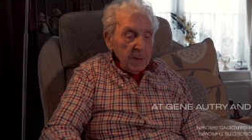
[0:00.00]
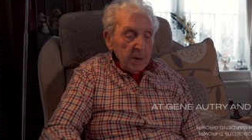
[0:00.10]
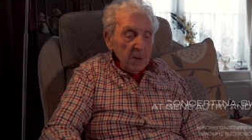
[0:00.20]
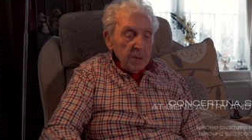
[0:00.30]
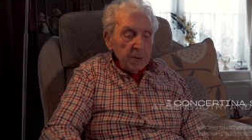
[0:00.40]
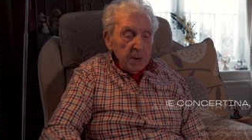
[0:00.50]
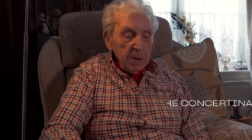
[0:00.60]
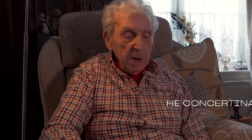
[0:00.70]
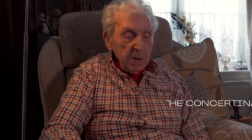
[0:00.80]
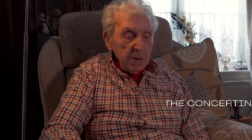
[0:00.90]
The
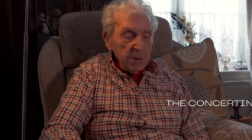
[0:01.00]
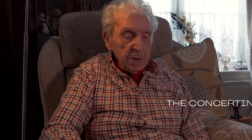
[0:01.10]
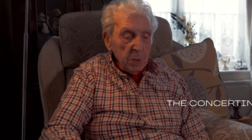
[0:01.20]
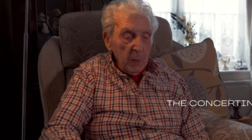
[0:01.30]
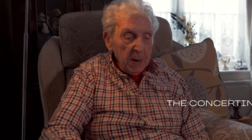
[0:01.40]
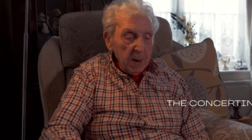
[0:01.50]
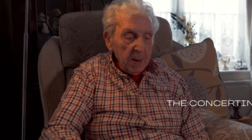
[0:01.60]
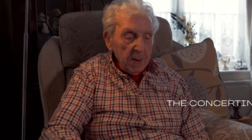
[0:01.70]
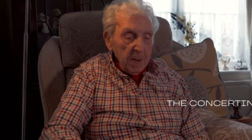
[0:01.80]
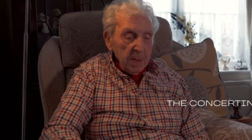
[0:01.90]
concertina's
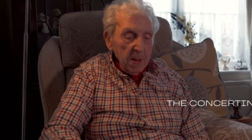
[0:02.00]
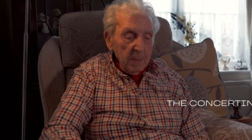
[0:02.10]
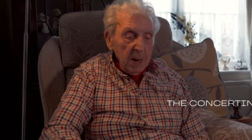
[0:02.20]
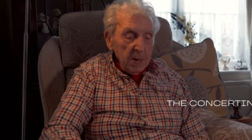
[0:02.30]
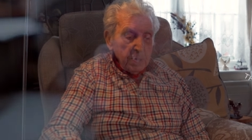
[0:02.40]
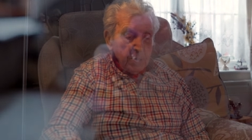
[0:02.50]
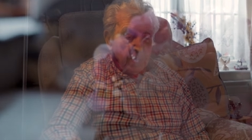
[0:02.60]
swinging, the main